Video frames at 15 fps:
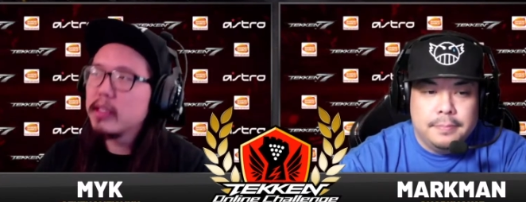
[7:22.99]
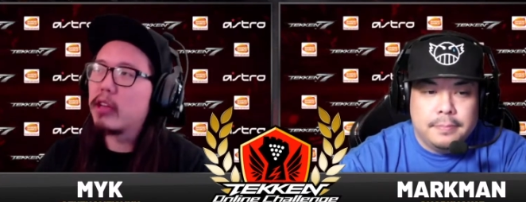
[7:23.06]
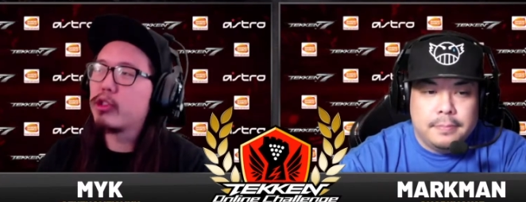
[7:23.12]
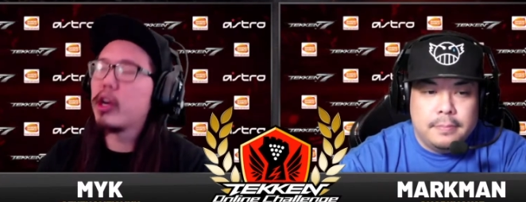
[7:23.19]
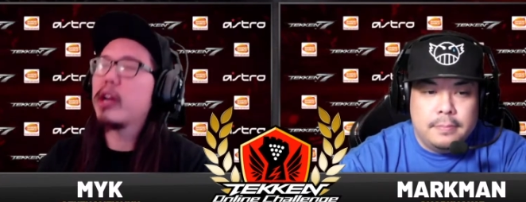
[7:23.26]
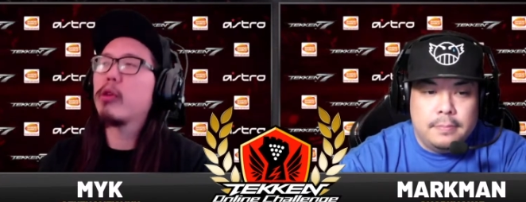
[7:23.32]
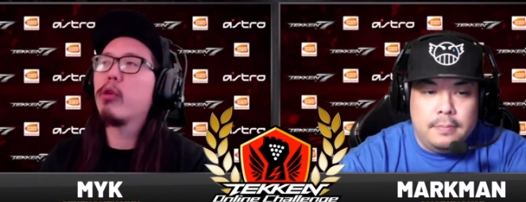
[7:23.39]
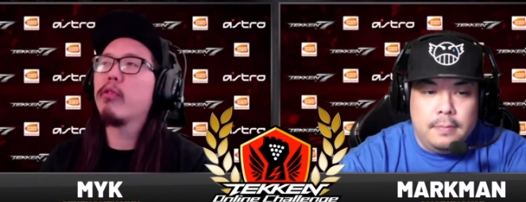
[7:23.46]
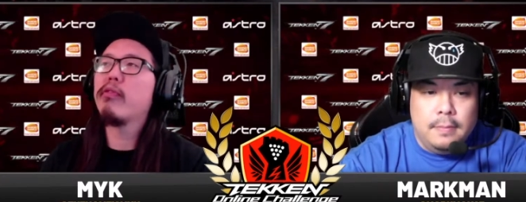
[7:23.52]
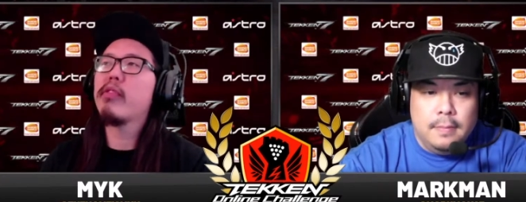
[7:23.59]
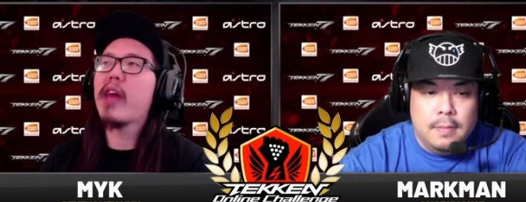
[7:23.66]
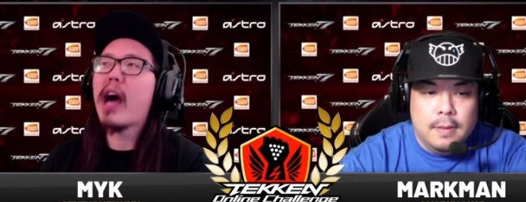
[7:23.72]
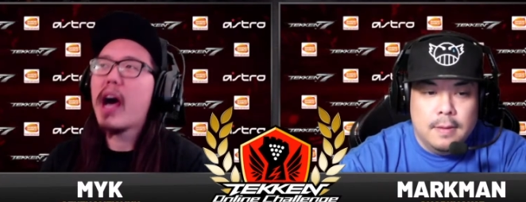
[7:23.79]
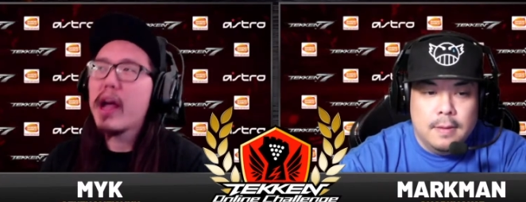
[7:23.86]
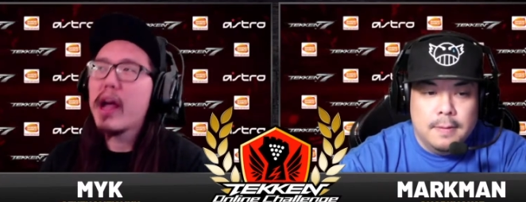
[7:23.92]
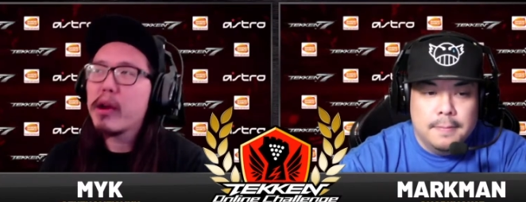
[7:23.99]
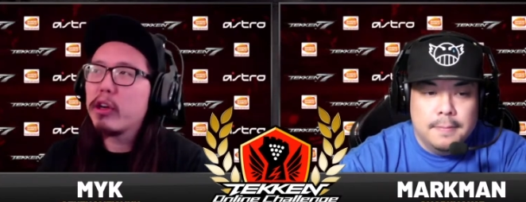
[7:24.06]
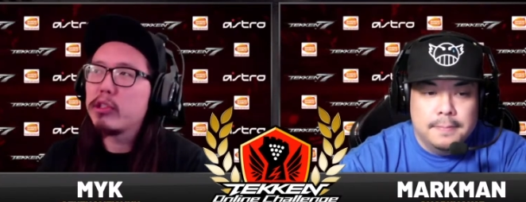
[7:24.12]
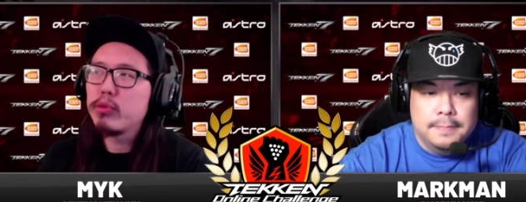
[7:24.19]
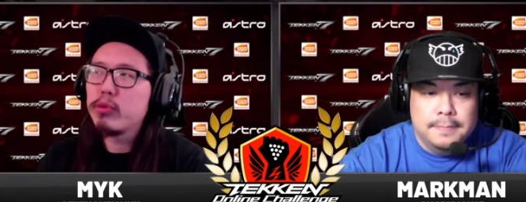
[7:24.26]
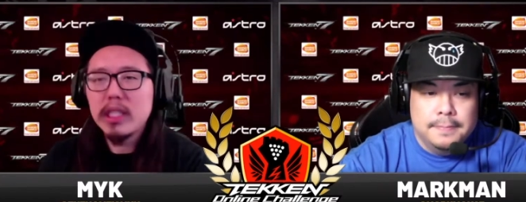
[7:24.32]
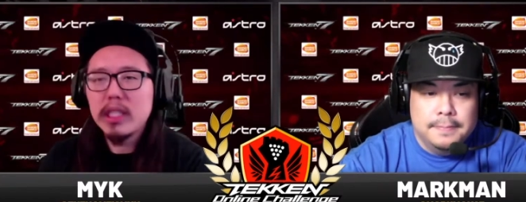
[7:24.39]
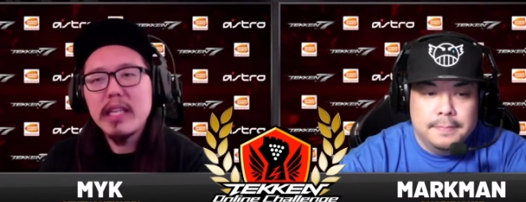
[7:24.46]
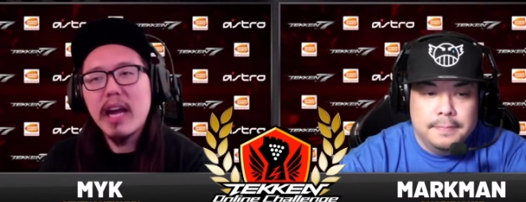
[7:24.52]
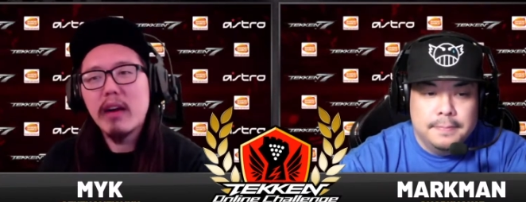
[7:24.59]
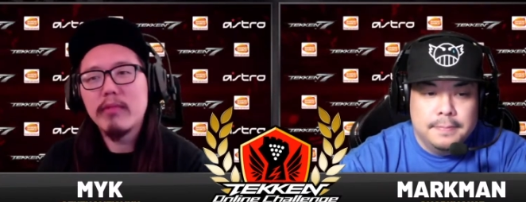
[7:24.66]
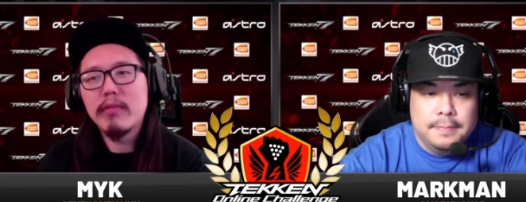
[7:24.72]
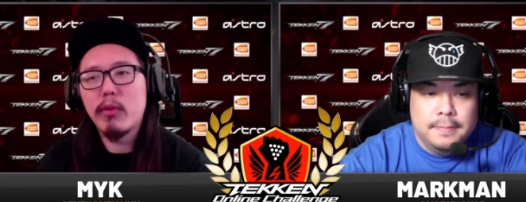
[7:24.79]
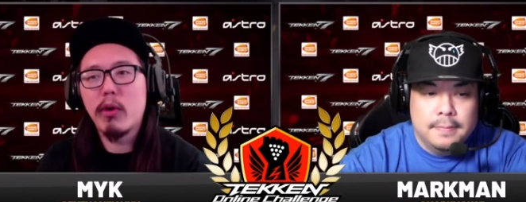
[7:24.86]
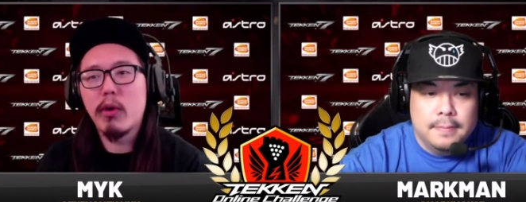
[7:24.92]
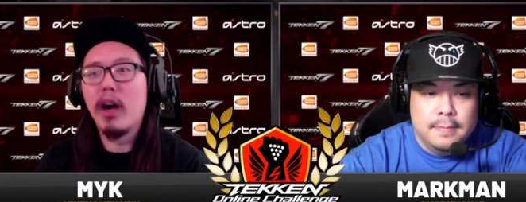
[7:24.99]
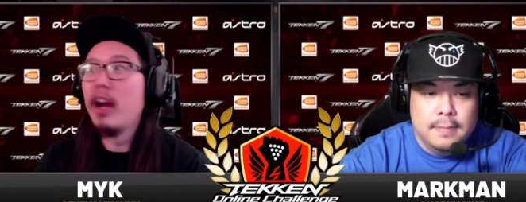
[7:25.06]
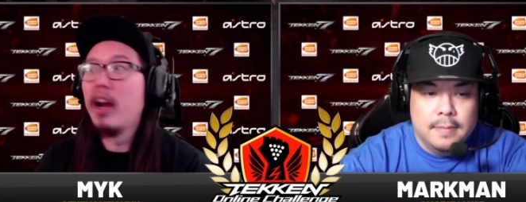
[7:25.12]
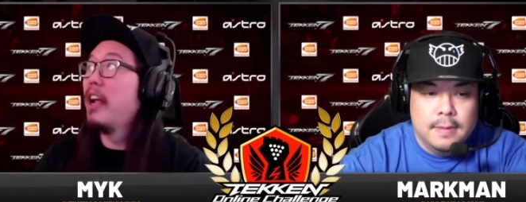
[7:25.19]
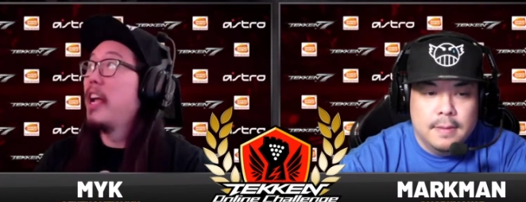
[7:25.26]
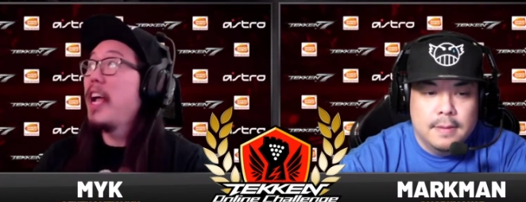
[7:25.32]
Speaker 1: I'll try to go for the high crush with the down four.